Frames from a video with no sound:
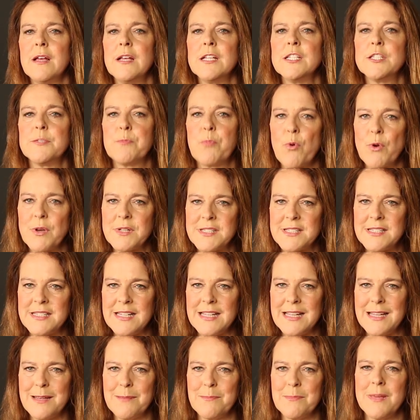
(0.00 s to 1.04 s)
sports
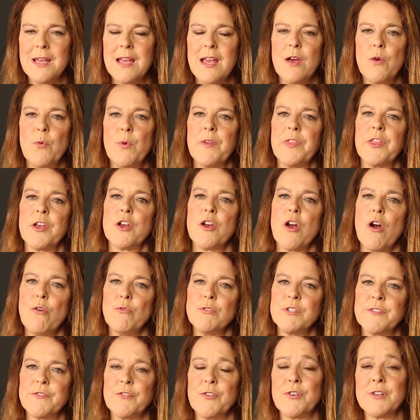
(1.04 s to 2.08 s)
team where the
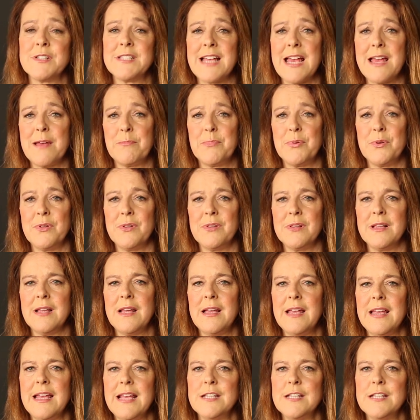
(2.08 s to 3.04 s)
coach, for example,